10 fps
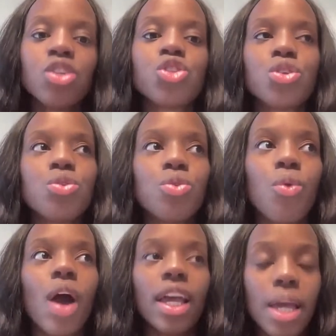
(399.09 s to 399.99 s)

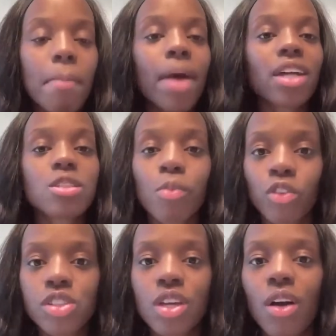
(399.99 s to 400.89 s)
to get maximum
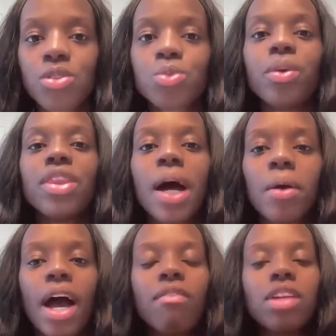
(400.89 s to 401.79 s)
results without
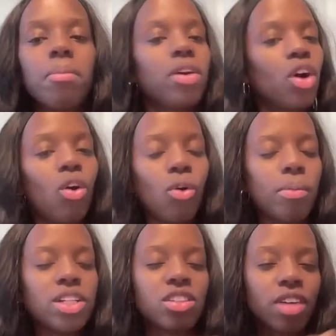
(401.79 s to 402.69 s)
having to put a whole
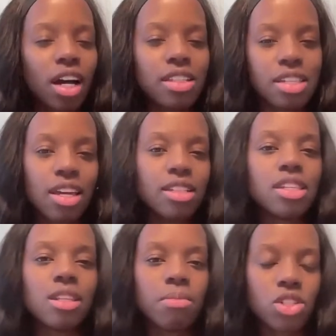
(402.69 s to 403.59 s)
bunch of content into
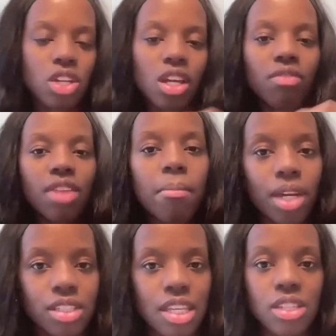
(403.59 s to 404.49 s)
the machine, if that
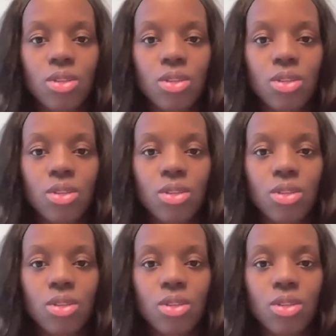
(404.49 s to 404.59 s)
makes sense.